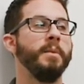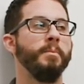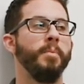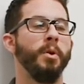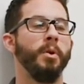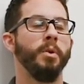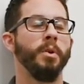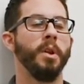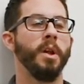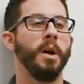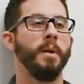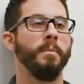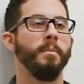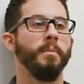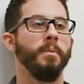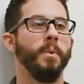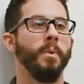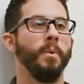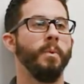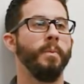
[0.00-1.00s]
can pull it
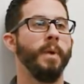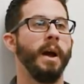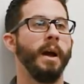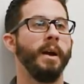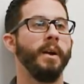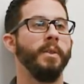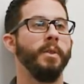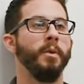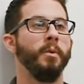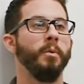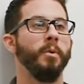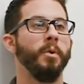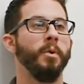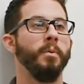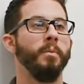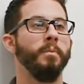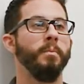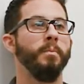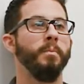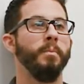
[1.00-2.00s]
up more back in the
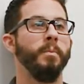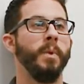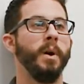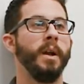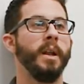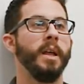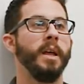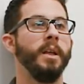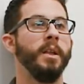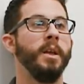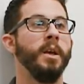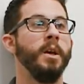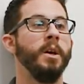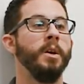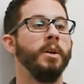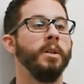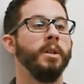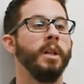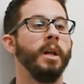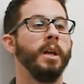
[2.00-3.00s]
room. But it,
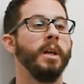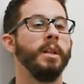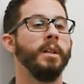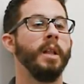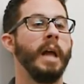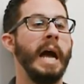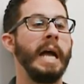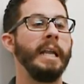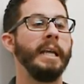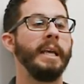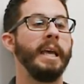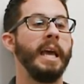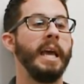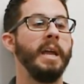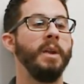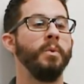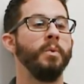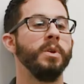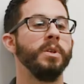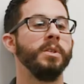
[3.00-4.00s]

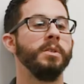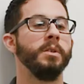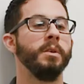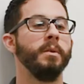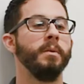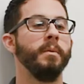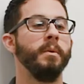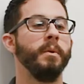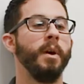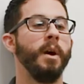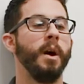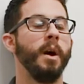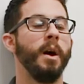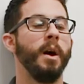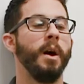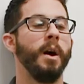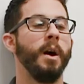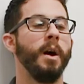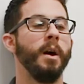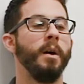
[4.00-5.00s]
lidocaine was
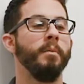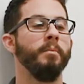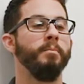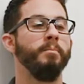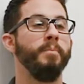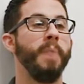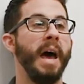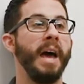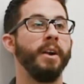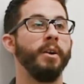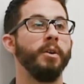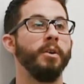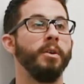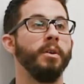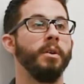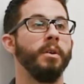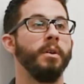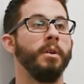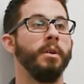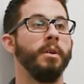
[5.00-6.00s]
uh,
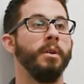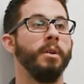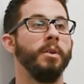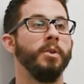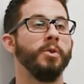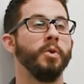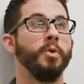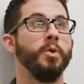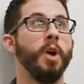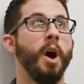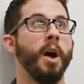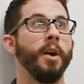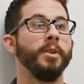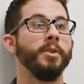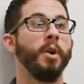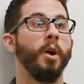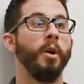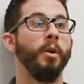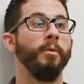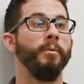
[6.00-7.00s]
better, so not
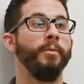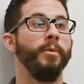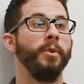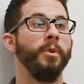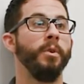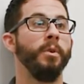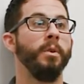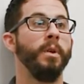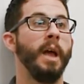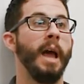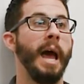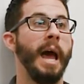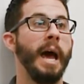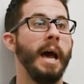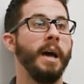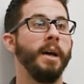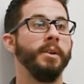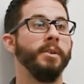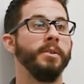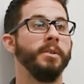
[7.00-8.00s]
as harmful
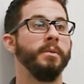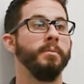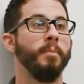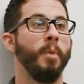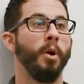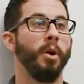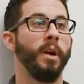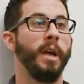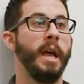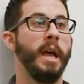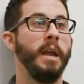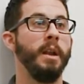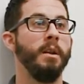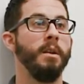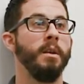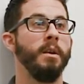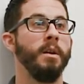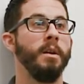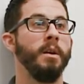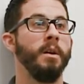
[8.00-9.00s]
as
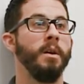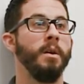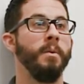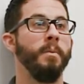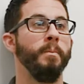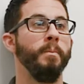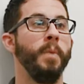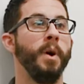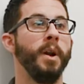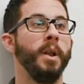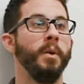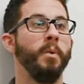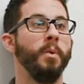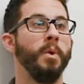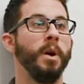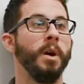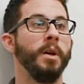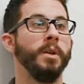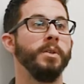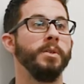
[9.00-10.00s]
marcaine, but it
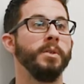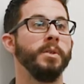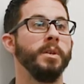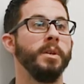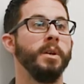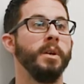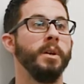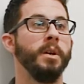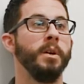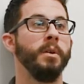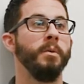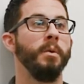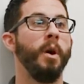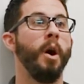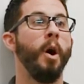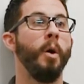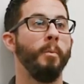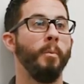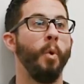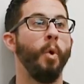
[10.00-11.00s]
was
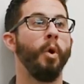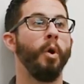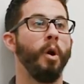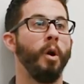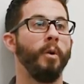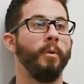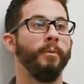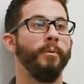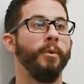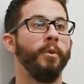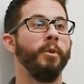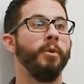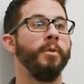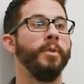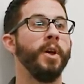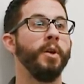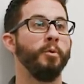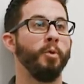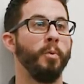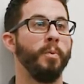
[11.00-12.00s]
more harmful
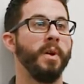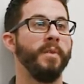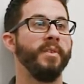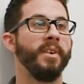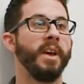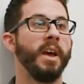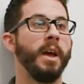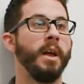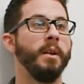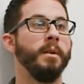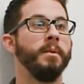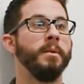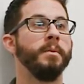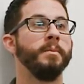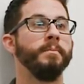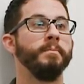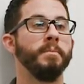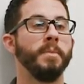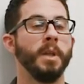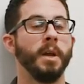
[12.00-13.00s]
than ropivacaine.
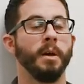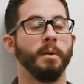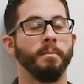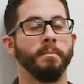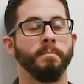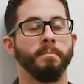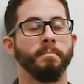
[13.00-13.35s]
Yeah.